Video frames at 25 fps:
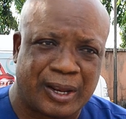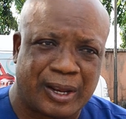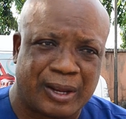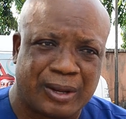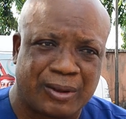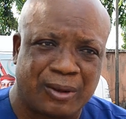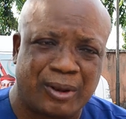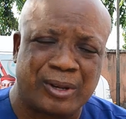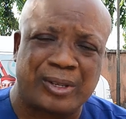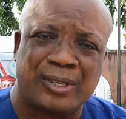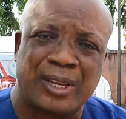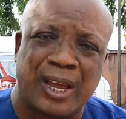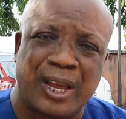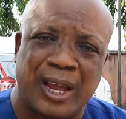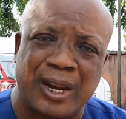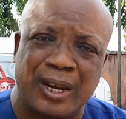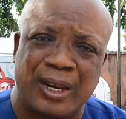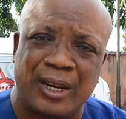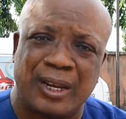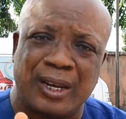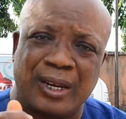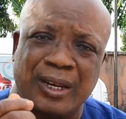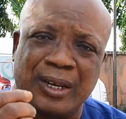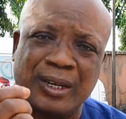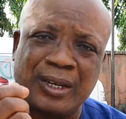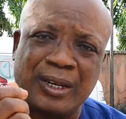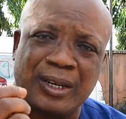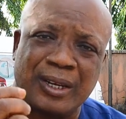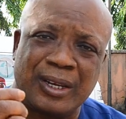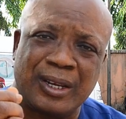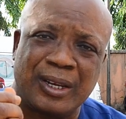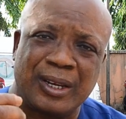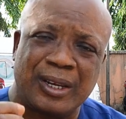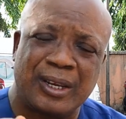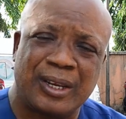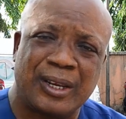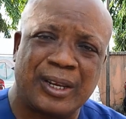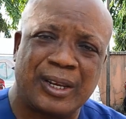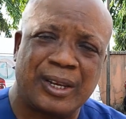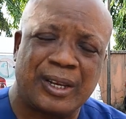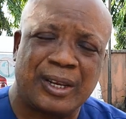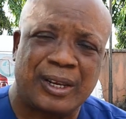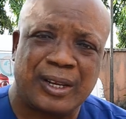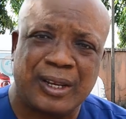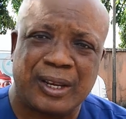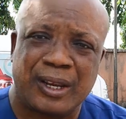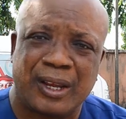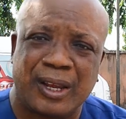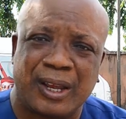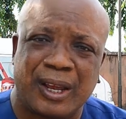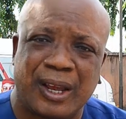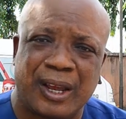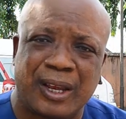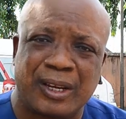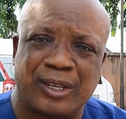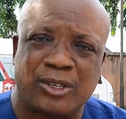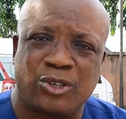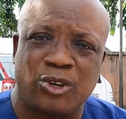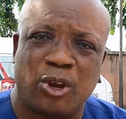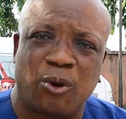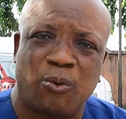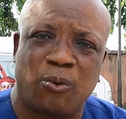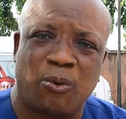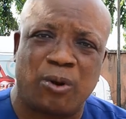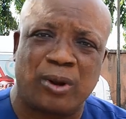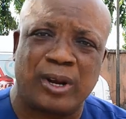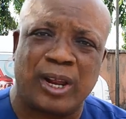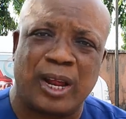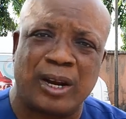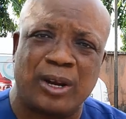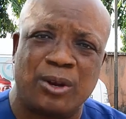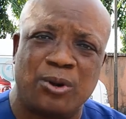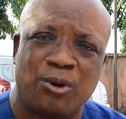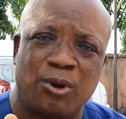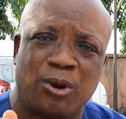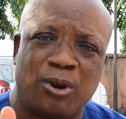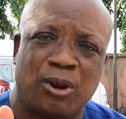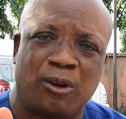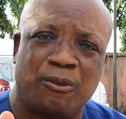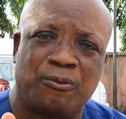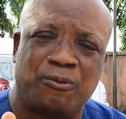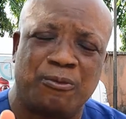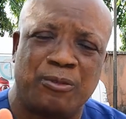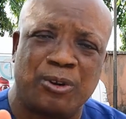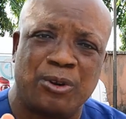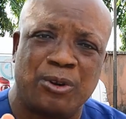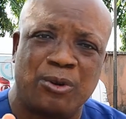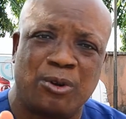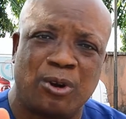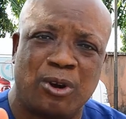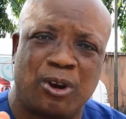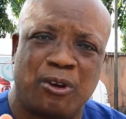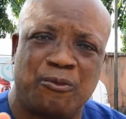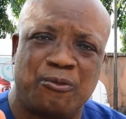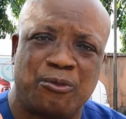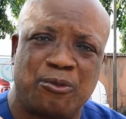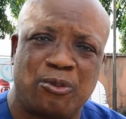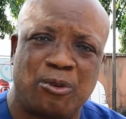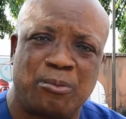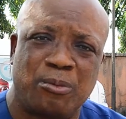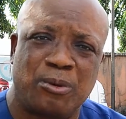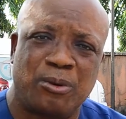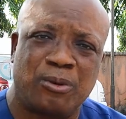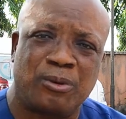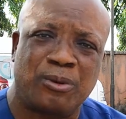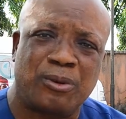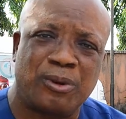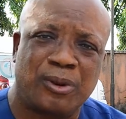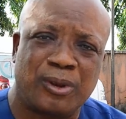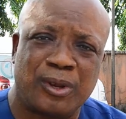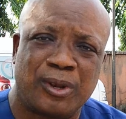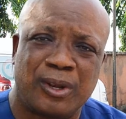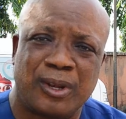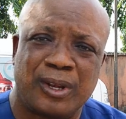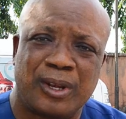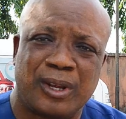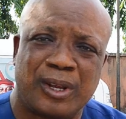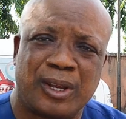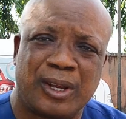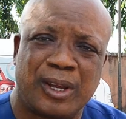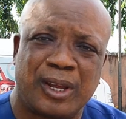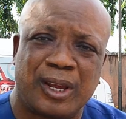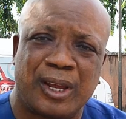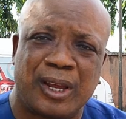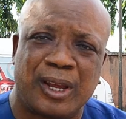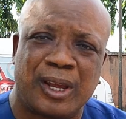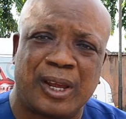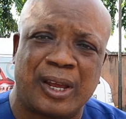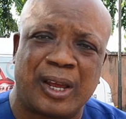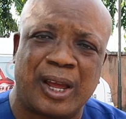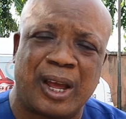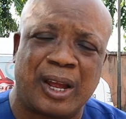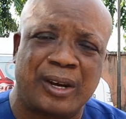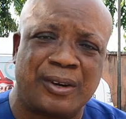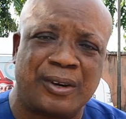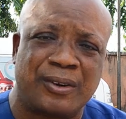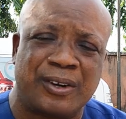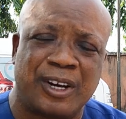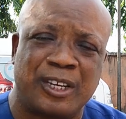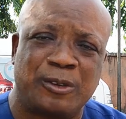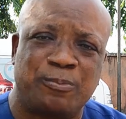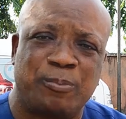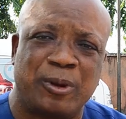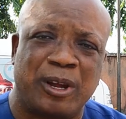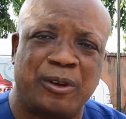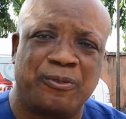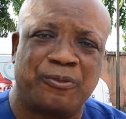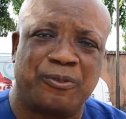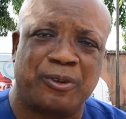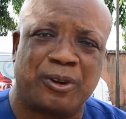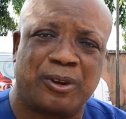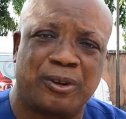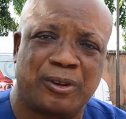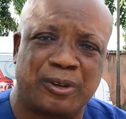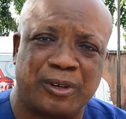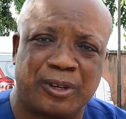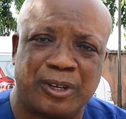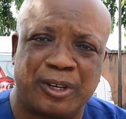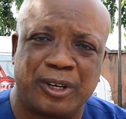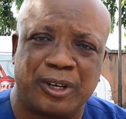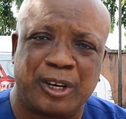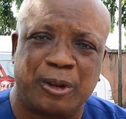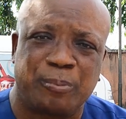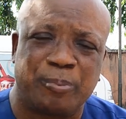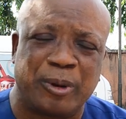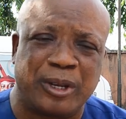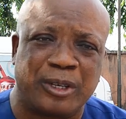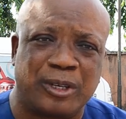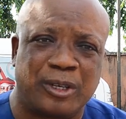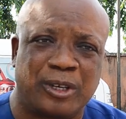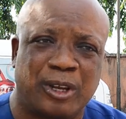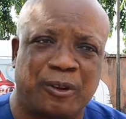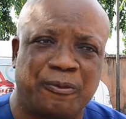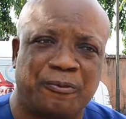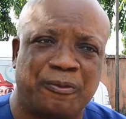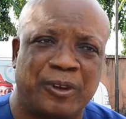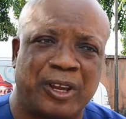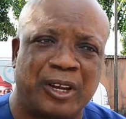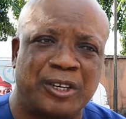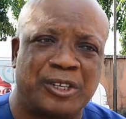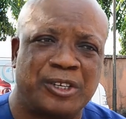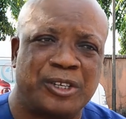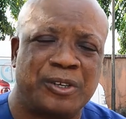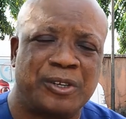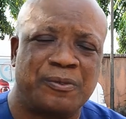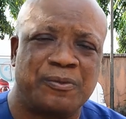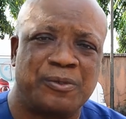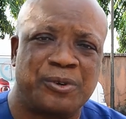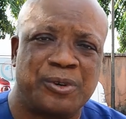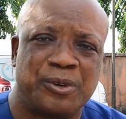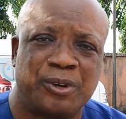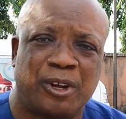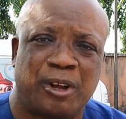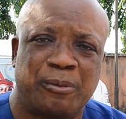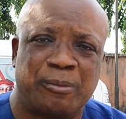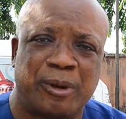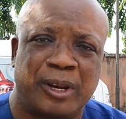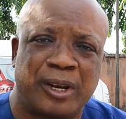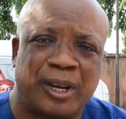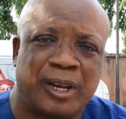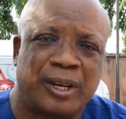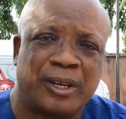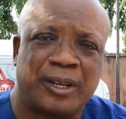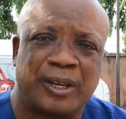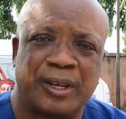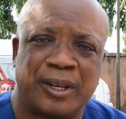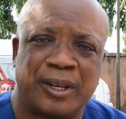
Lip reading: Concerning someone that the whole of Robo had respect for, the person of Chief Joe Omene.